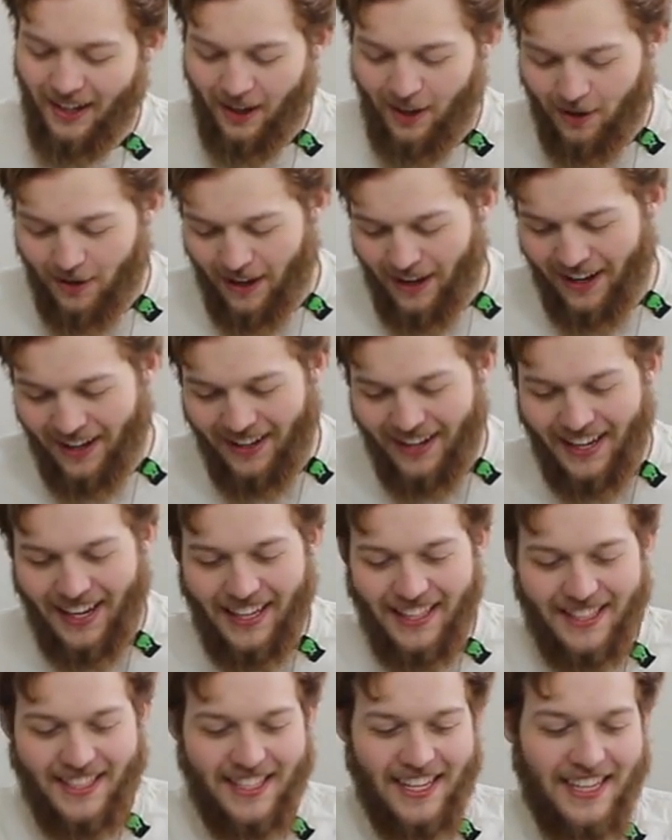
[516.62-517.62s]
Hold on,
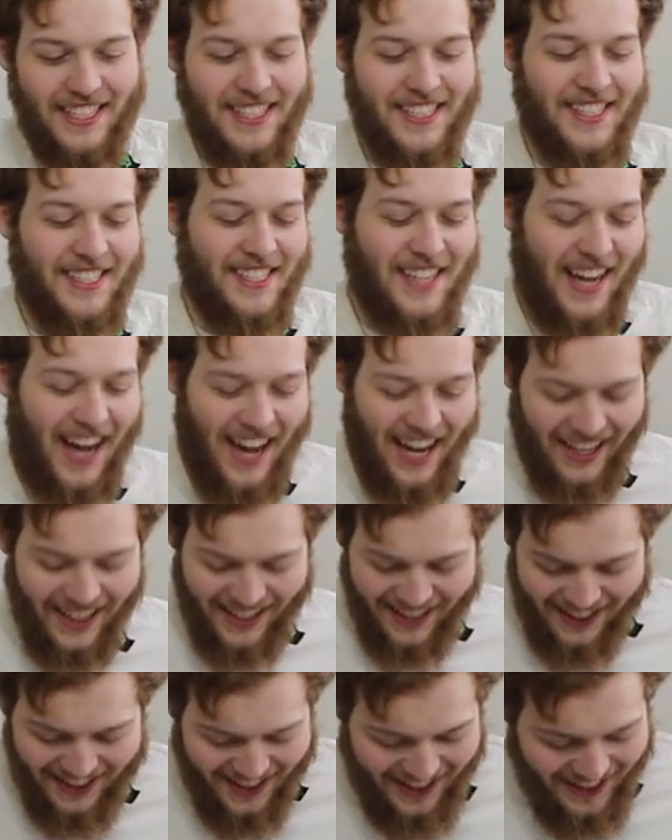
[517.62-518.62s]
it's a
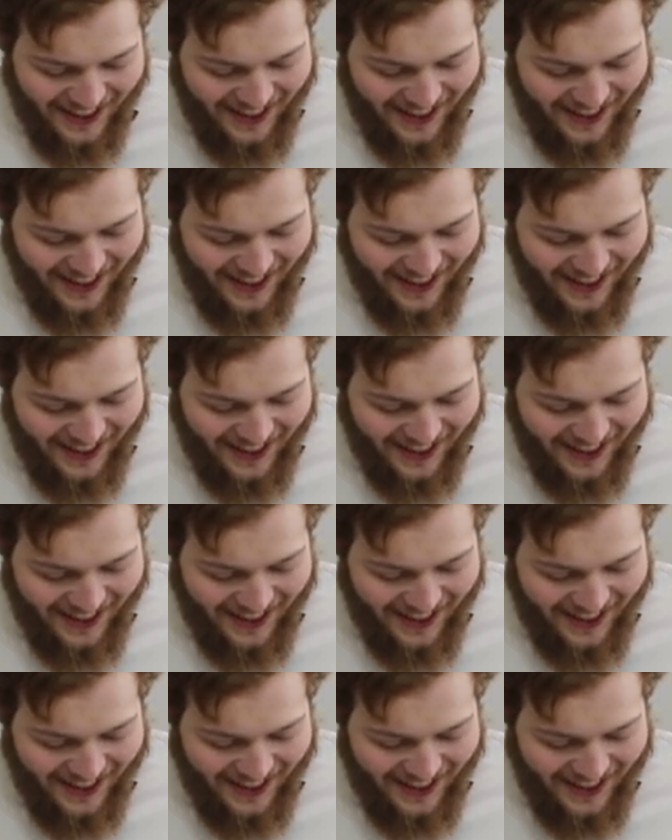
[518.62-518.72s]
sign.